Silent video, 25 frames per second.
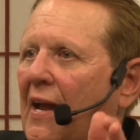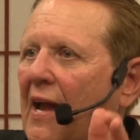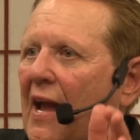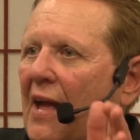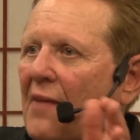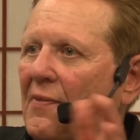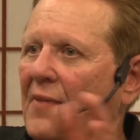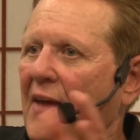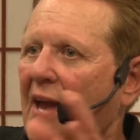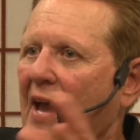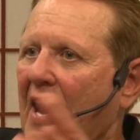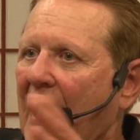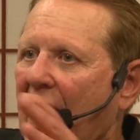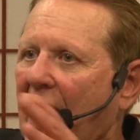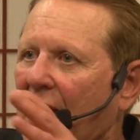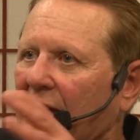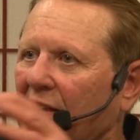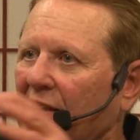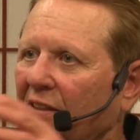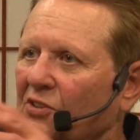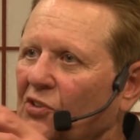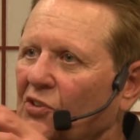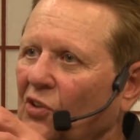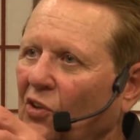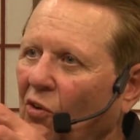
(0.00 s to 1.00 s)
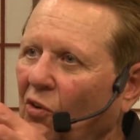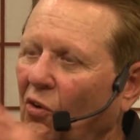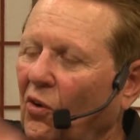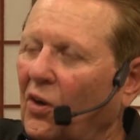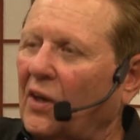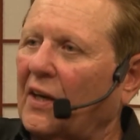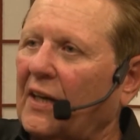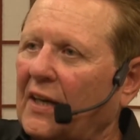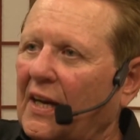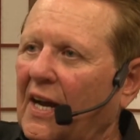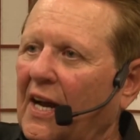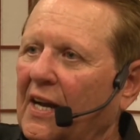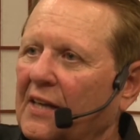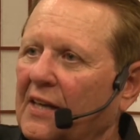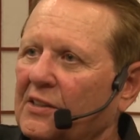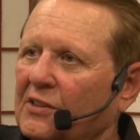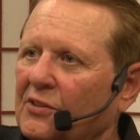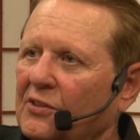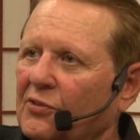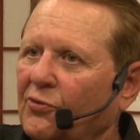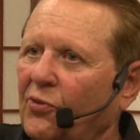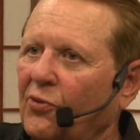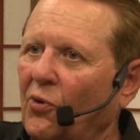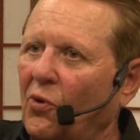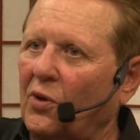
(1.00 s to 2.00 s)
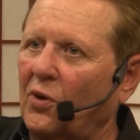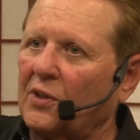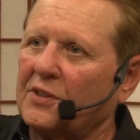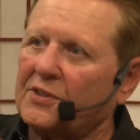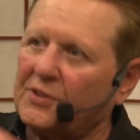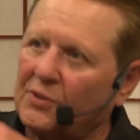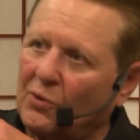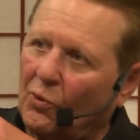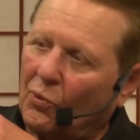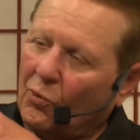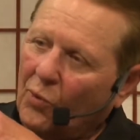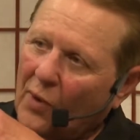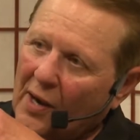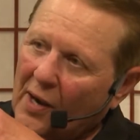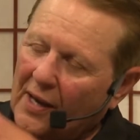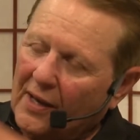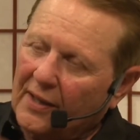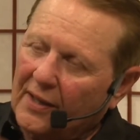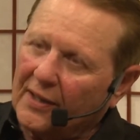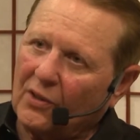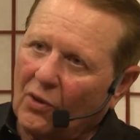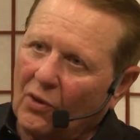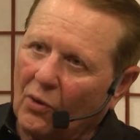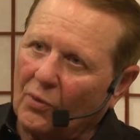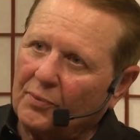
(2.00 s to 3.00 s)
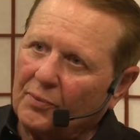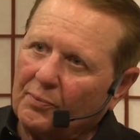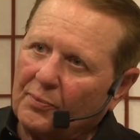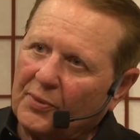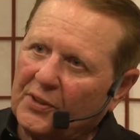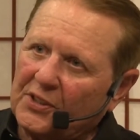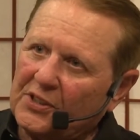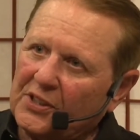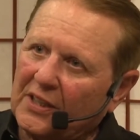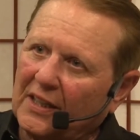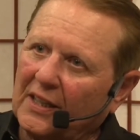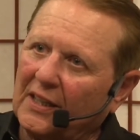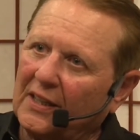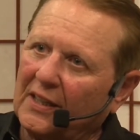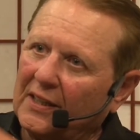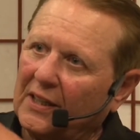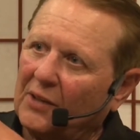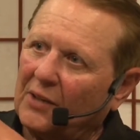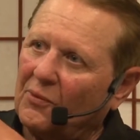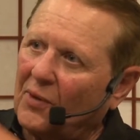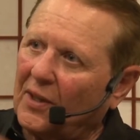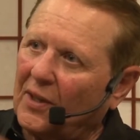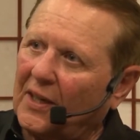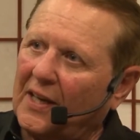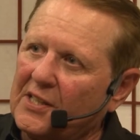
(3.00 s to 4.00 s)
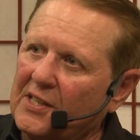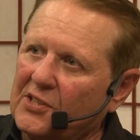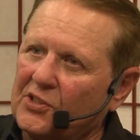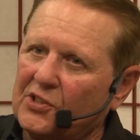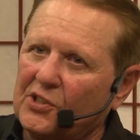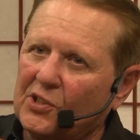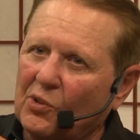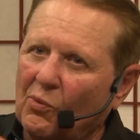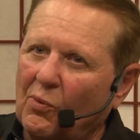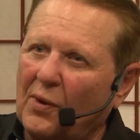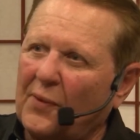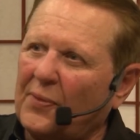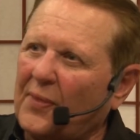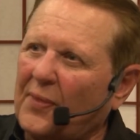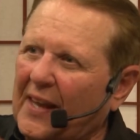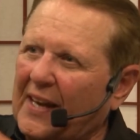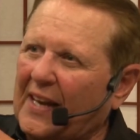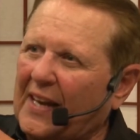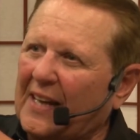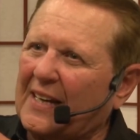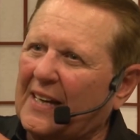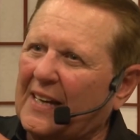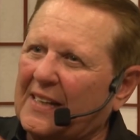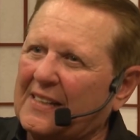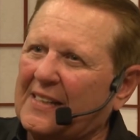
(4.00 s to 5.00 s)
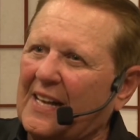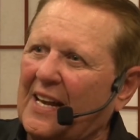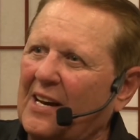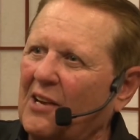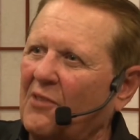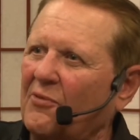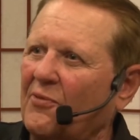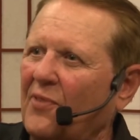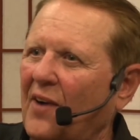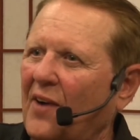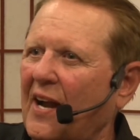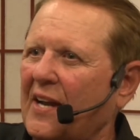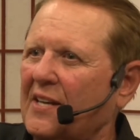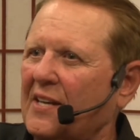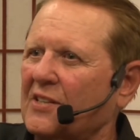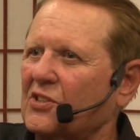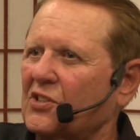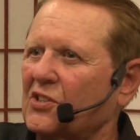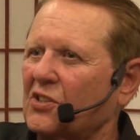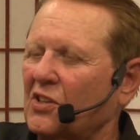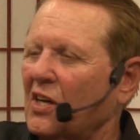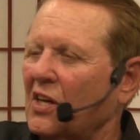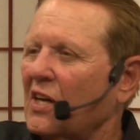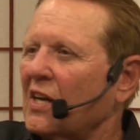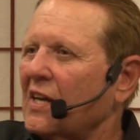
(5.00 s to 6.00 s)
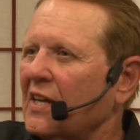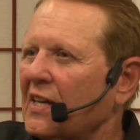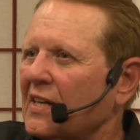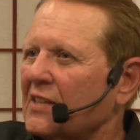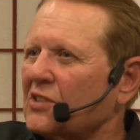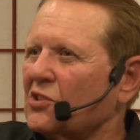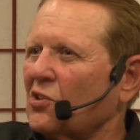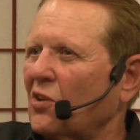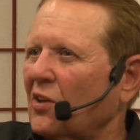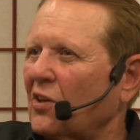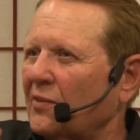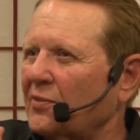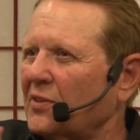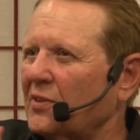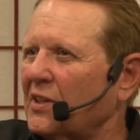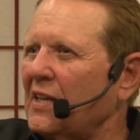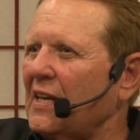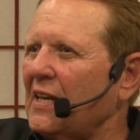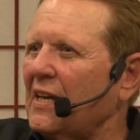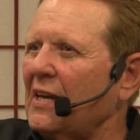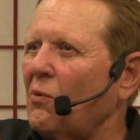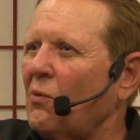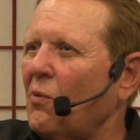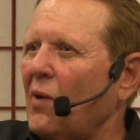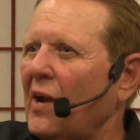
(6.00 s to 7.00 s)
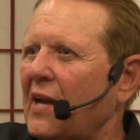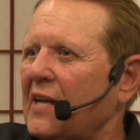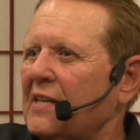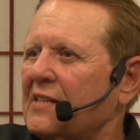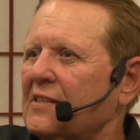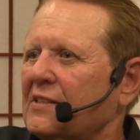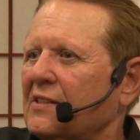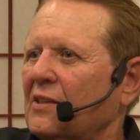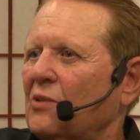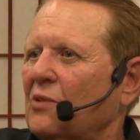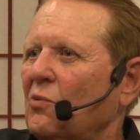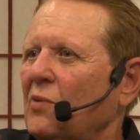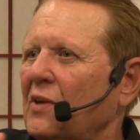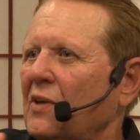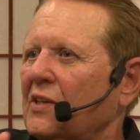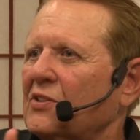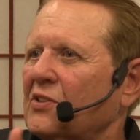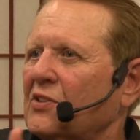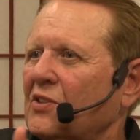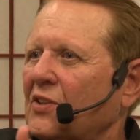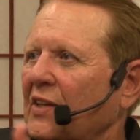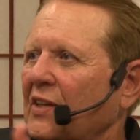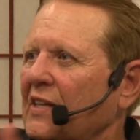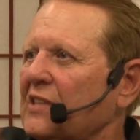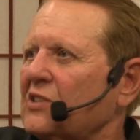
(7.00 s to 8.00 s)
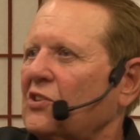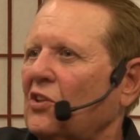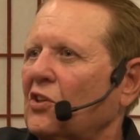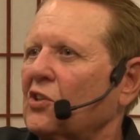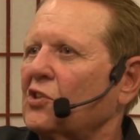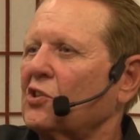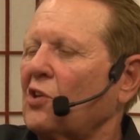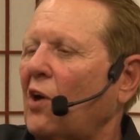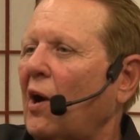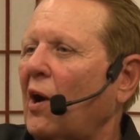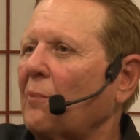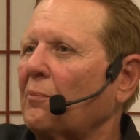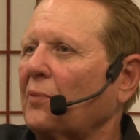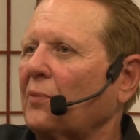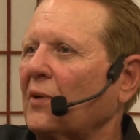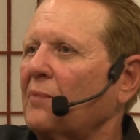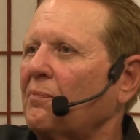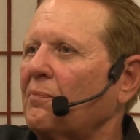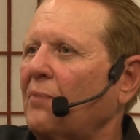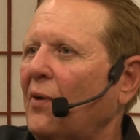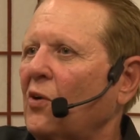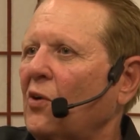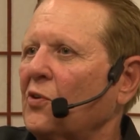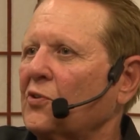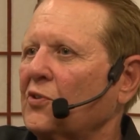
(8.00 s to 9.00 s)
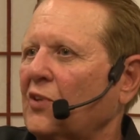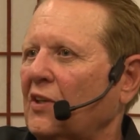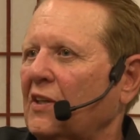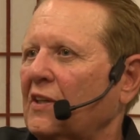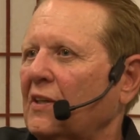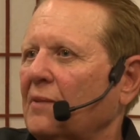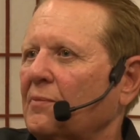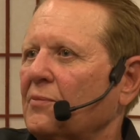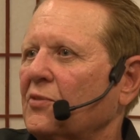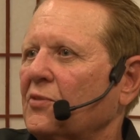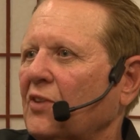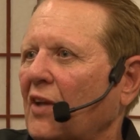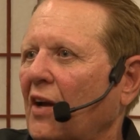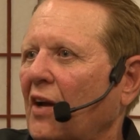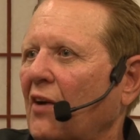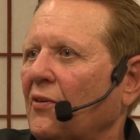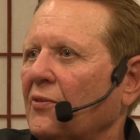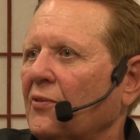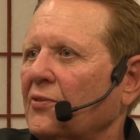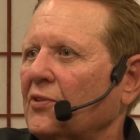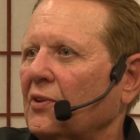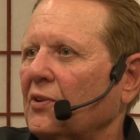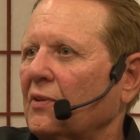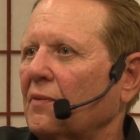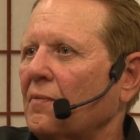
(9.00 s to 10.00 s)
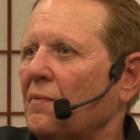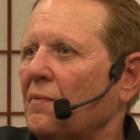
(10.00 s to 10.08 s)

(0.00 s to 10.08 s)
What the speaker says: and they act as an organized force, you know, particularly in relation to what they can identify as sort of key ways in which things are sharply posing themselves.